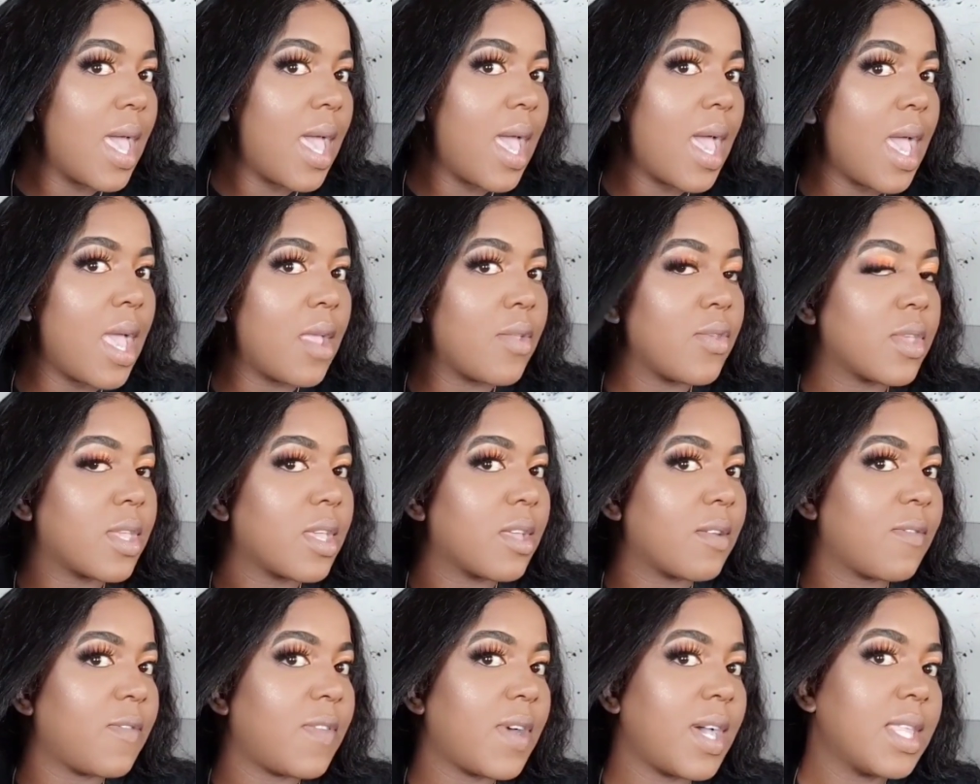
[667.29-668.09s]
And you
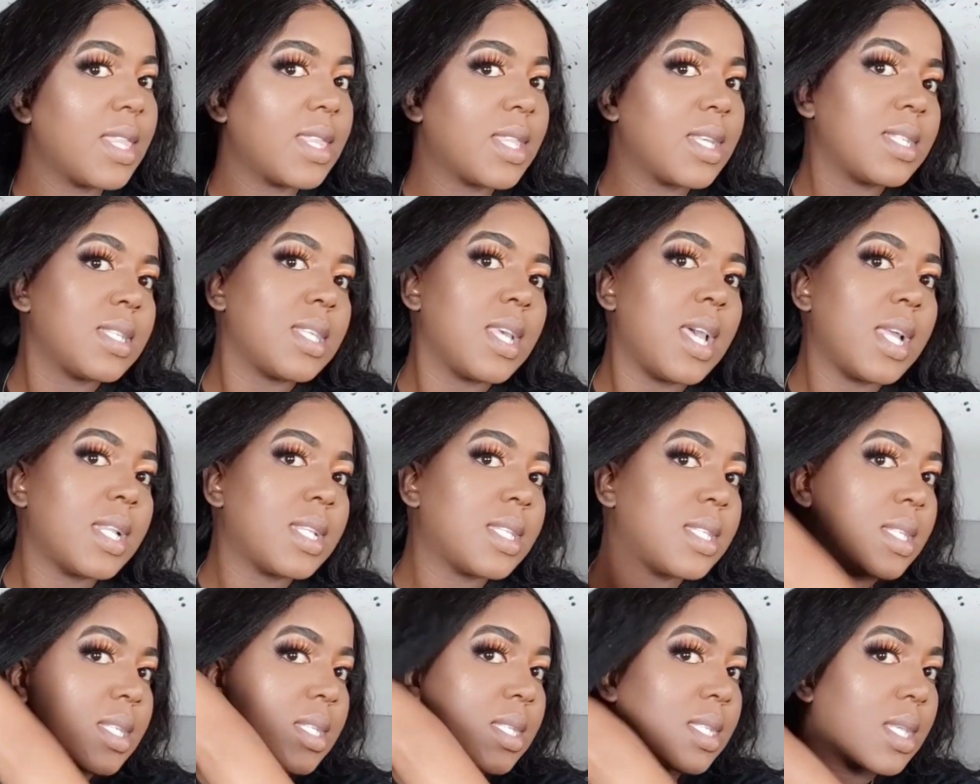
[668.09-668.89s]
can find this at
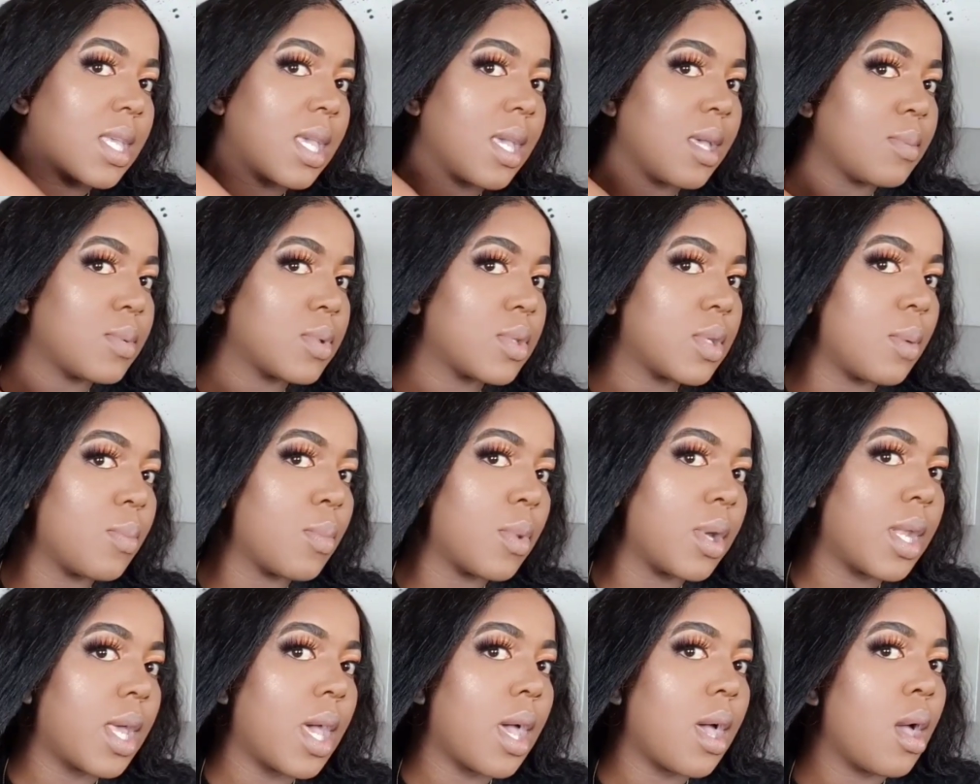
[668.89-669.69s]
Discount. So I'm
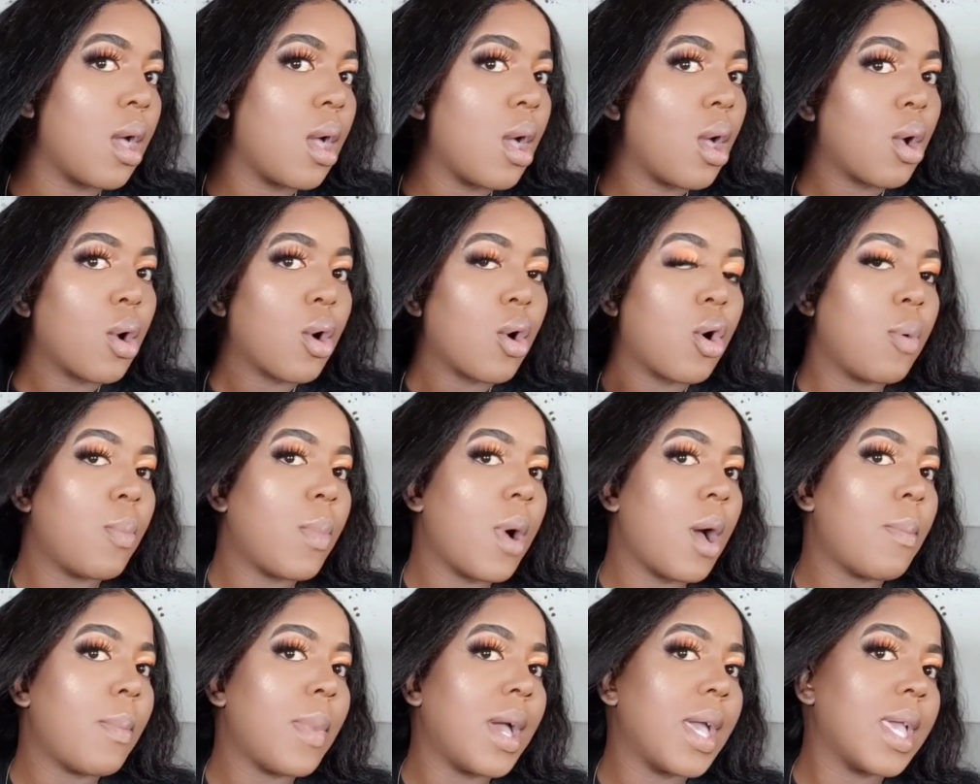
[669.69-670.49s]
gonna comb
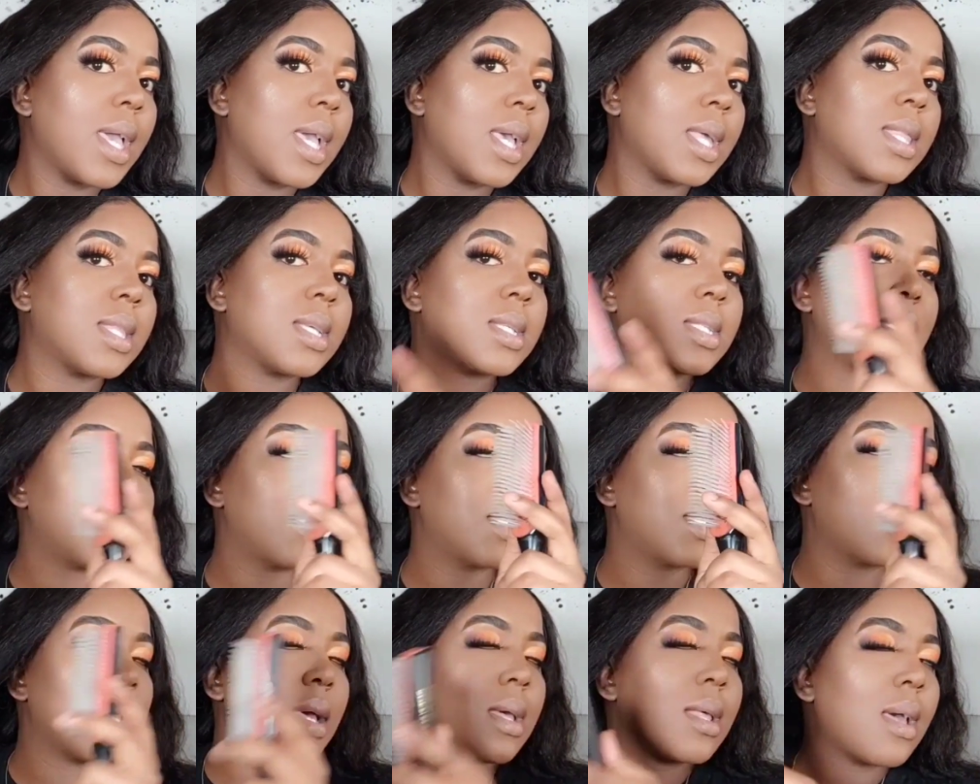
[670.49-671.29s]
out my hair. This
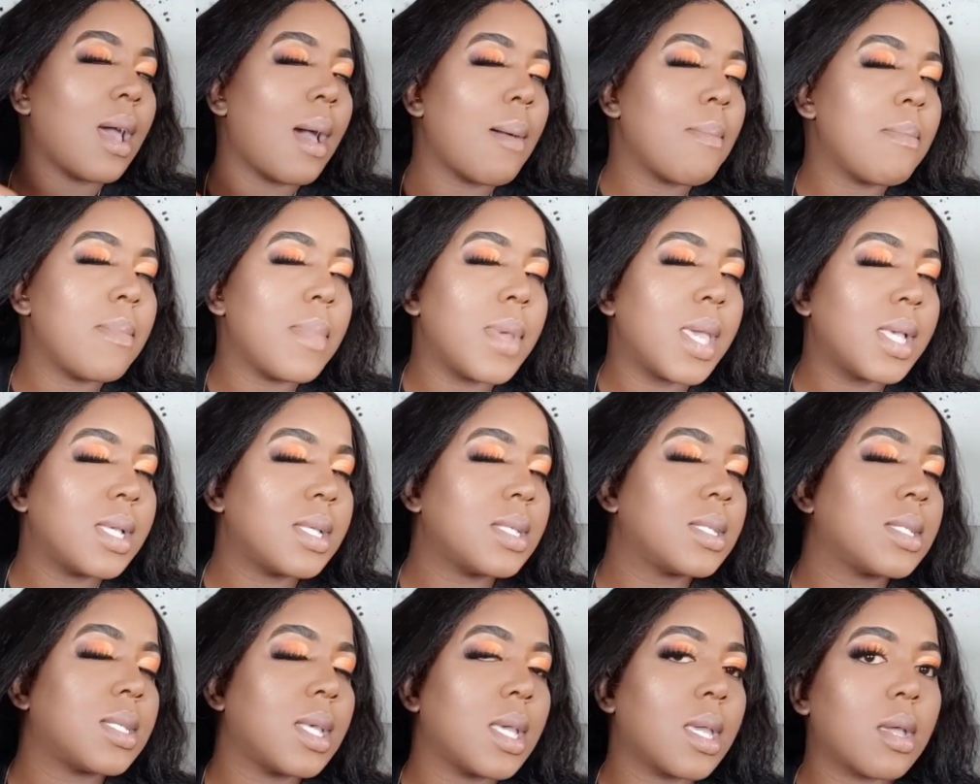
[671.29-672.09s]
is
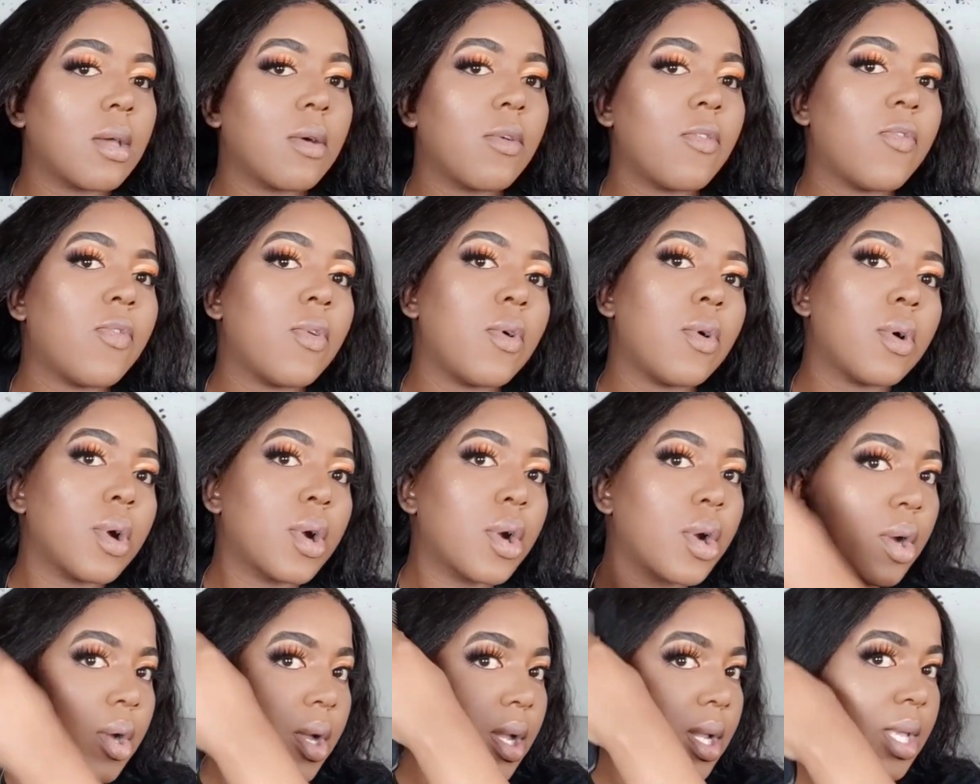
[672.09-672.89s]
amazing for
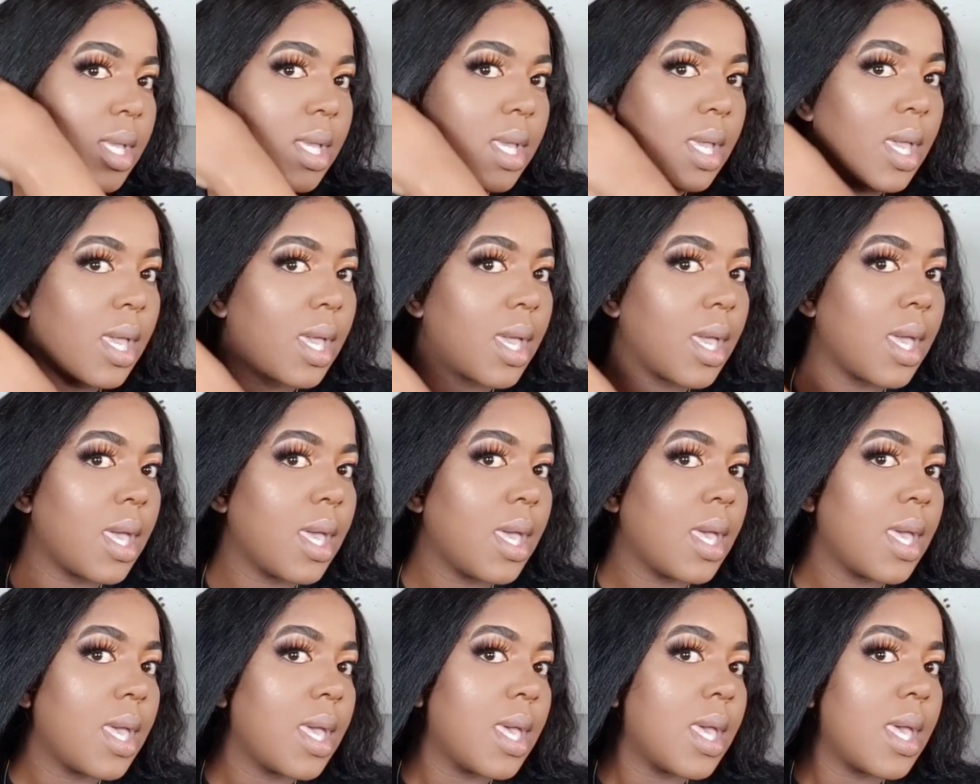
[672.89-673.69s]
curly hair.